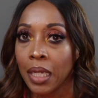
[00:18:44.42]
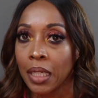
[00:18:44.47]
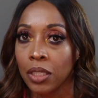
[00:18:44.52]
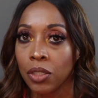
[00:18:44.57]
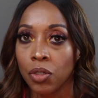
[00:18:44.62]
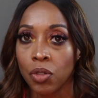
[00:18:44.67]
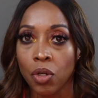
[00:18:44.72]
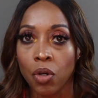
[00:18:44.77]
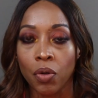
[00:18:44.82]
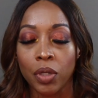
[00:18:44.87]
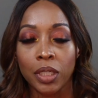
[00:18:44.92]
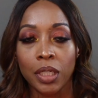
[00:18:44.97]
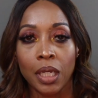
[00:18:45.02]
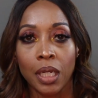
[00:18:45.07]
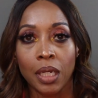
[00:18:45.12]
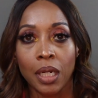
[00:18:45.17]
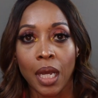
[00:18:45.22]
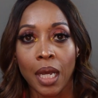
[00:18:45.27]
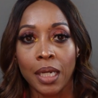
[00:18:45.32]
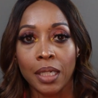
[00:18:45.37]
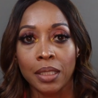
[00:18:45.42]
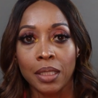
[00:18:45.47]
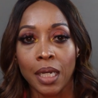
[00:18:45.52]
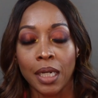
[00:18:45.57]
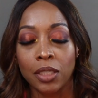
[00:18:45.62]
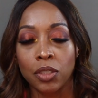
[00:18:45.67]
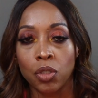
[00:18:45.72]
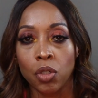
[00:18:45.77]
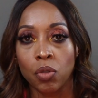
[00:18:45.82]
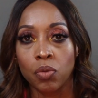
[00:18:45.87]
You know, again,
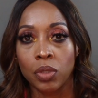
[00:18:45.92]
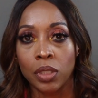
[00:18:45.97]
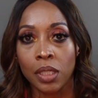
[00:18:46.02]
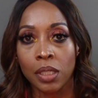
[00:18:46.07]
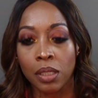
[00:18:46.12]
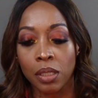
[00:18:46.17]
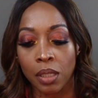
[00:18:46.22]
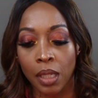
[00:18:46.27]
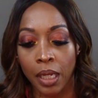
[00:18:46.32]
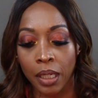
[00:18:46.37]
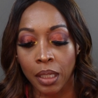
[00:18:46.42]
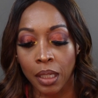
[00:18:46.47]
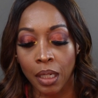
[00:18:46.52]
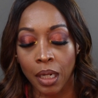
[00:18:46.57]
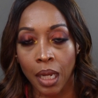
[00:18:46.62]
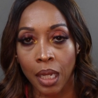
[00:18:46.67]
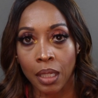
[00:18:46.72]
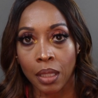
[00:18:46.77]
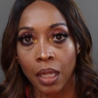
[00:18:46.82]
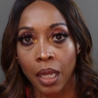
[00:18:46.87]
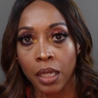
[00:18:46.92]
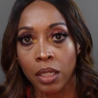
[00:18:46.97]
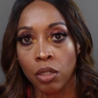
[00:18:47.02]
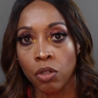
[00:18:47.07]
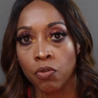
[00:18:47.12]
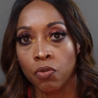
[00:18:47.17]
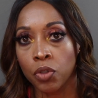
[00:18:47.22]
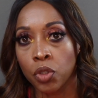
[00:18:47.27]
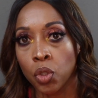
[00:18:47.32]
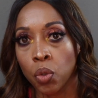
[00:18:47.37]
I don't dislike it. I like
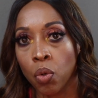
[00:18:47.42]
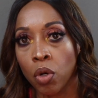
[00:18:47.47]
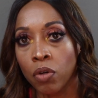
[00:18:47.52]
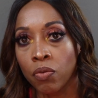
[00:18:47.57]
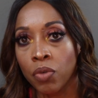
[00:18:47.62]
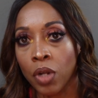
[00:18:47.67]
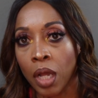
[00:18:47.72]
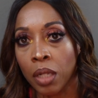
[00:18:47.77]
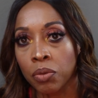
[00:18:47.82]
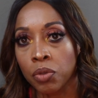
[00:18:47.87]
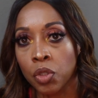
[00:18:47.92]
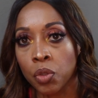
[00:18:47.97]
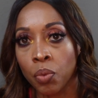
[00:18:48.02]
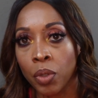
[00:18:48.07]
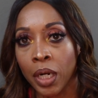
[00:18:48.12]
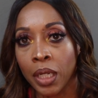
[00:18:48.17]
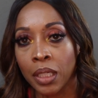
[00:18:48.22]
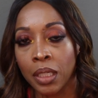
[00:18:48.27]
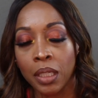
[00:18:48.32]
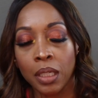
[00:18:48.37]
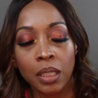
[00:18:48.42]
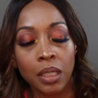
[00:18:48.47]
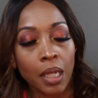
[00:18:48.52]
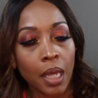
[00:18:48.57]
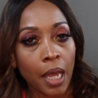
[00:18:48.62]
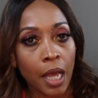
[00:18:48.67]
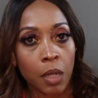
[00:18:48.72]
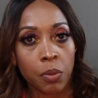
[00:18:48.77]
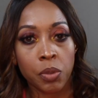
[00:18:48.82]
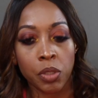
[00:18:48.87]
it for $12. Would I get it?
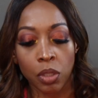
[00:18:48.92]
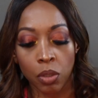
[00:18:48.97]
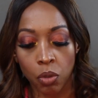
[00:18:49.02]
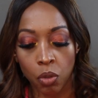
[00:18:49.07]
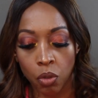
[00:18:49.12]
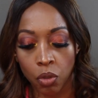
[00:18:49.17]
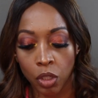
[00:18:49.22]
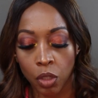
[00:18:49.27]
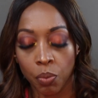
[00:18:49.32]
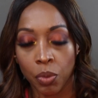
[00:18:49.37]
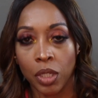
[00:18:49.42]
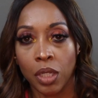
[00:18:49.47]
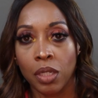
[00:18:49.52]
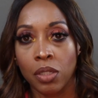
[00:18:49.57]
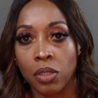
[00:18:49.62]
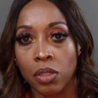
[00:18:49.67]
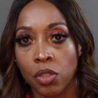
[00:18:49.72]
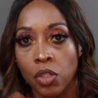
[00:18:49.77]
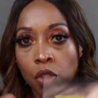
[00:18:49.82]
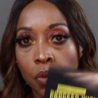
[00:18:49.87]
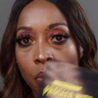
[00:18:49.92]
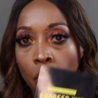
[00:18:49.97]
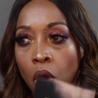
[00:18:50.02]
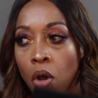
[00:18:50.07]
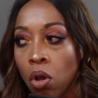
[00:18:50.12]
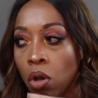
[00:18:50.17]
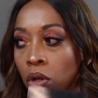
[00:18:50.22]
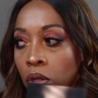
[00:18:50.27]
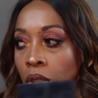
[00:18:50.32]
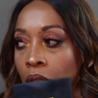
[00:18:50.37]
Absolutely, because it's
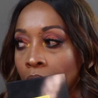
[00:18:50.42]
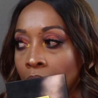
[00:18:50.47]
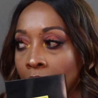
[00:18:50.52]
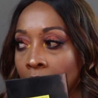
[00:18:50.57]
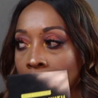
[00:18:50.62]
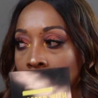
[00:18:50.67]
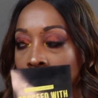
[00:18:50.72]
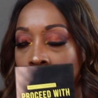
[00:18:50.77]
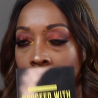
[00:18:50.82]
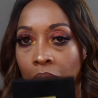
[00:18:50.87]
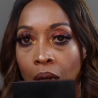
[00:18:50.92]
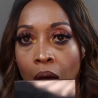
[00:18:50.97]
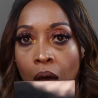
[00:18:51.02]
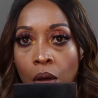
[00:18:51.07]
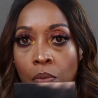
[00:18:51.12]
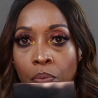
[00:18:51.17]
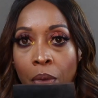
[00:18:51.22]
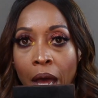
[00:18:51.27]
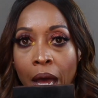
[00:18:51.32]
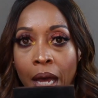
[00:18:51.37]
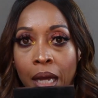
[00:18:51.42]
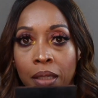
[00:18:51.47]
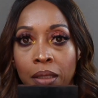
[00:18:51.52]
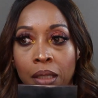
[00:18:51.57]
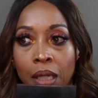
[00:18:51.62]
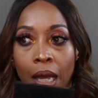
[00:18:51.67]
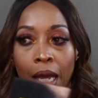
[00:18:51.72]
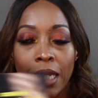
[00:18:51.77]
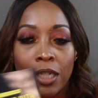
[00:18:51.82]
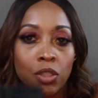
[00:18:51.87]
small, it's
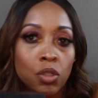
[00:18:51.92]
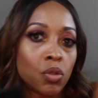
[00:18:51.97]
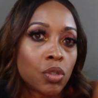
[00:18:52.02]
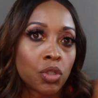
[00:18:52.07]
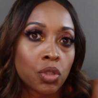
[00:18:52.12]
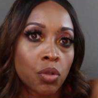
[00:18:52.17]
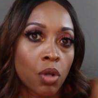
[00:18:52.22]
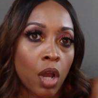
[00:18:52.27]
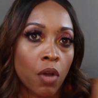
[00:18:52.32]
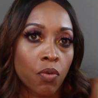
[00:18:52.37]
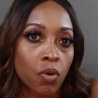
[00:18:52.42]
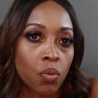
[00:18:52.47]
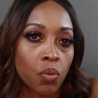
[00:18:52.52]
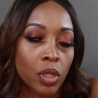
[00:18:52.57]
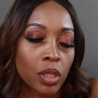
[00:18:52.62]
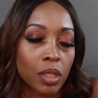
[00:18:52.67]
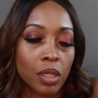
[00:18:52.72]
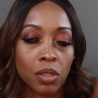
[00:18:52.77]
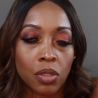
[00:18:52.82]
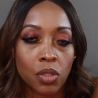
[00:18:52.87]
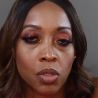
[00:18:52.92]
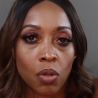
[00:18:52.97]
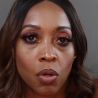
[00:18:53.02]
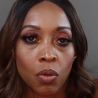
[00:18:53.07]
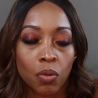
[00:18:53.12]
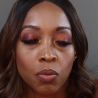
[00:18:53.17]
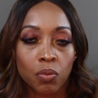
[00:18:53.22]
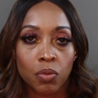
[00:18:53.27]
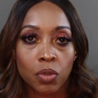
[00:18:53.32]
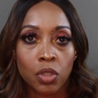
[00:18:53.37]
compact, and you can travel with it.
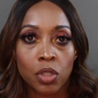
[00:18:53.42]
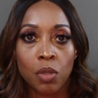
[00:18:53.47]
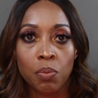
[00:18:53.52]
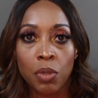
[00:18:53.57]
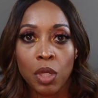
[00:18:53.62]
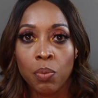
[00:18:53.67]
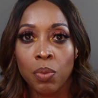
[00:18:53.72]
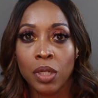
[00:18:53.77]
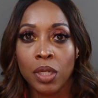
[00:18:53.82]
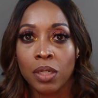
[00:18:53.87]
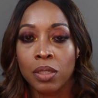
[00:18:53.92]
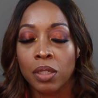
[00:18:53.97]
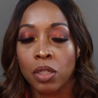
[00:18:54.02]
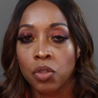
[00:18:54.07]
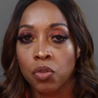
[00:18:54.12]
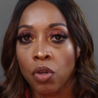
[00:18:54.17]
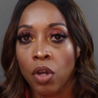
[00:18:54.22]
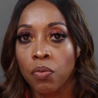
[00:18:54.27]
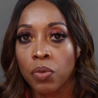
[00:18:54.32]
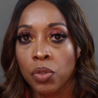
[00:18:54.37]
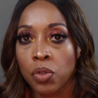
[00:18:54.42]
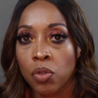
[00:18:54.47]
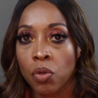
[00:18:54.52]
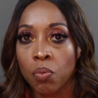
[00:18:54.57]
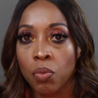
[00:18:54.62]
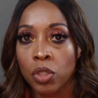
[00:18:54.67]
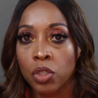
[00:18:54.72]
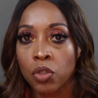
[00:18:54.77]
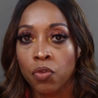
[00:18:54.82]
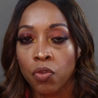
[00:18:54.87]
So to me, because I travel so
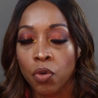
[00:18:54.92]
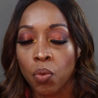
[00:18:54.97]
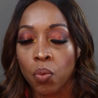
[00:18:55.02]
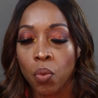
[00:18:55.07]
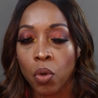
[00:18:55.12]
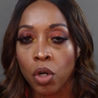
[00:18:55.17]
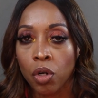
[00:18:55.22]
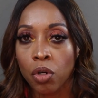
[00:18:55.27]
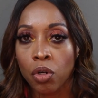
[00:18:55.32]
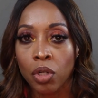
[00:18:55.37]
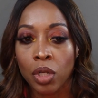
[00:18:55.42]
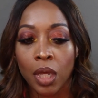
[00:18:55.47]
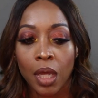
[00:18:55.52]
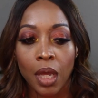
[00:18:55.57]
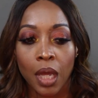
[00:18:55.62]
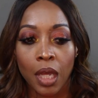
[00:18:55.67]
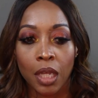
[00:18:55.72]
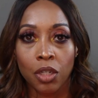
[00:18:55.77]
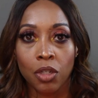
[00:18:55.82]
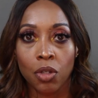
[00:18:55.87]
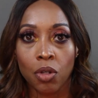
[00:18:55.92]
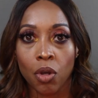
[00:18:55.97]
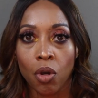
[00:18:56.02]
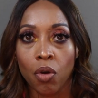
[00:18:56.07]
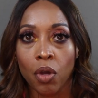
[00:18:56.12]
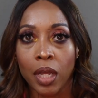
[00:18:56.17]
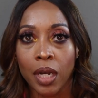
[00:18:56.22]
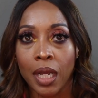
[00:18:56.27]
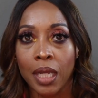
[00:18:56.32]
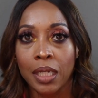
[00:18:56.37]
much for work, you
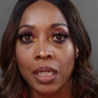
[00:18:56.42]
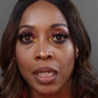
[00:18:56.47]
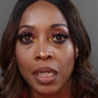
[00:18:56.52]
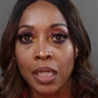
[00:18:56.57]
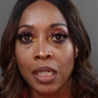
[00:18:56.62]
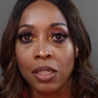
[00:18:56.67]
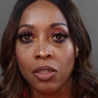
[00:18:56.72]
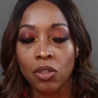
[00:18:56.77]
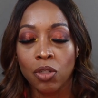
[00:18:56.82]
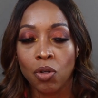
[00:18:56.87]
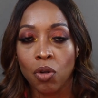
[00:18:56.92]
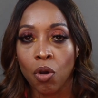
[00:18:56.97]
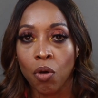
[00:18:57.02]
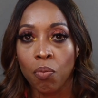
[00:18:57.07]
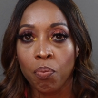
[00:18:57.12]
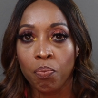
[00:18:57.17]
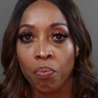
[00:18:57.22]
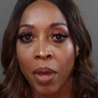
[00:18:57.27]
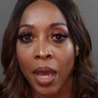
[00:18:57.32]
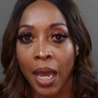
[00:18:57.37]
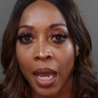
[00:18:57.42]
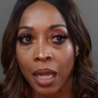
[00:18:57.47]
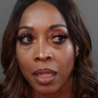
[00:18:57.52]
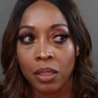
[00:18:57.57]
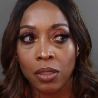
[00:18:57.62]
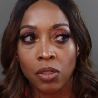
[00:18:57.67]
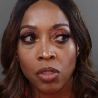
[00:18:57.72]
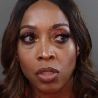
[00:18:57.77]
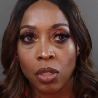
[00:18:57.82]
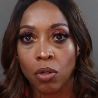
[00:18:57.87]
know, and I need, you know,
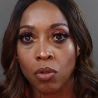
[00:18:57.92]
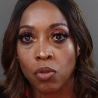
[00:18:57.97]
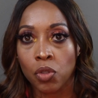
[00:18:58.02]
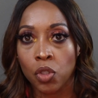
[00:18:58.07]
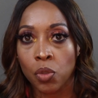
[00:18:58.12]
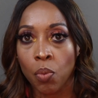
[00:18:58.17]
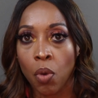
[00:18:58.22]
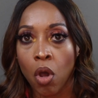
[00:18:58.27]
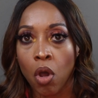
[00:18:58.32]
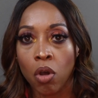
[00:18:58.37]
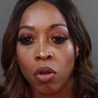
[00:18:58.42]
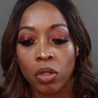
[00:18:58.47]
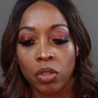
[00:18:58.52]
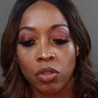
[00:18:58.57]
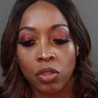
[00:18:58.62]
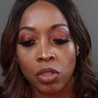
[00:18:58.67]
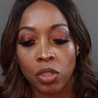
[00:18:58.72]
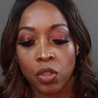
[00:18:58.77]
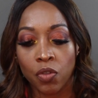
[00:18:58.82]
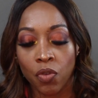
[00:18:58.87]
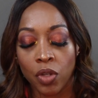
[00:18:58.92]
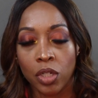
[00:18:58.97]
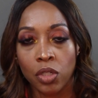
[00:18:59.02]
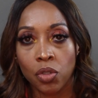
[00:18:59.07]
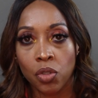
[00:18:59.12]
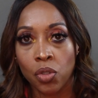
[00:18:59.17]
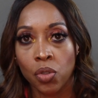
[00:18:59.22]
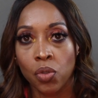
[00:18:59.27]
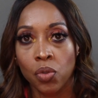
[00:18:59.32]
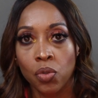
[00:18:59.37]
palettes that are small and just fit
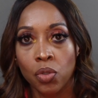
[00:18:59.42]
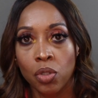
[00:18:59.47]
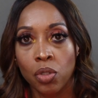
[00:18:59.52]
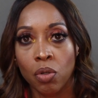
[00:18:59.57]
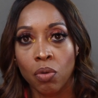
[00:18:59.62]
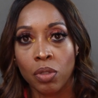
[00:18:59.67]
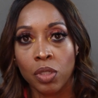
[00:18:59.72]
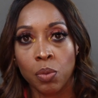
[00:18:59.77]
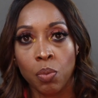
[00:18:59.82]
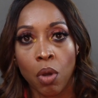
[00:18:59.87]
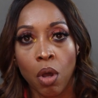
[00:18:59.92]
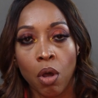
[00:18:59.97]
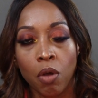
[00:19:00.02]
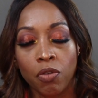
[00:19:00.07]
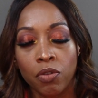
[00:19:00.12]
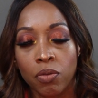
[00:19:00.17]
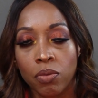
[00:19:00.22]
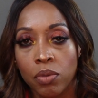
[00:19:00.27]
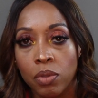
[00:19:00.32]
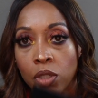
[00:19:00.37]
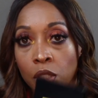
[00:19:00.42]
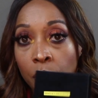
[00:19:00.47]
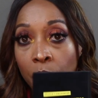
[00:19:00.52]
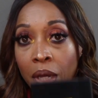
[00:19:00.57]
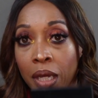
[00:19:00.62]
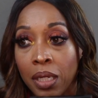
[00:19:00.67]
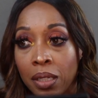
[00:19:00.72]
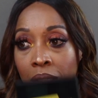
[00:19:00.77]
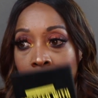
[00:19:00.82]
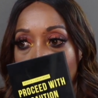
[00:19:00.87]
into, you know, a small
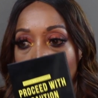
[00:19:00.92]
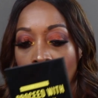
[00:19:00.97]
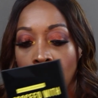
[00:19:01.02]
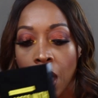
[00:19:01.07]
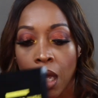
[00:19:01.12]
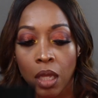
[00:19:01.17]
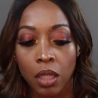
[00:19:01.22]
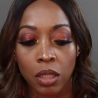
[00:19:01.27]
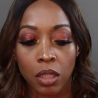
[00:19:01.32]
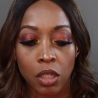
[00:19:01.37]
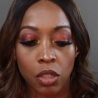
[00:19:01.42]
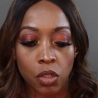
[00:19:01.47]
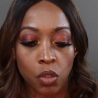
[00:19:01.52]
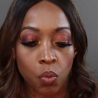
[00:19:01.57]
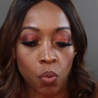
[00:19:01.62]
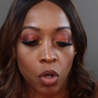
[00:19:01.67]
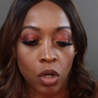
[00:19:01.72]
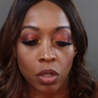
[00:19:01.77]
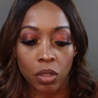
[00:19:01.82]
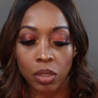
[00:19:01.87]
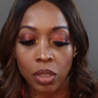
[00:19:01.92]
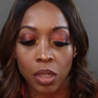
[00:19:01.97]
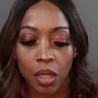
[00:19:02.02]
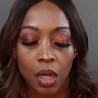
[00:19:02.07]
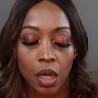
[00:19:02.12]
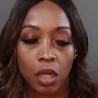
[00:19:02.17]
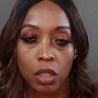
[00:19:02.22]
space, this works.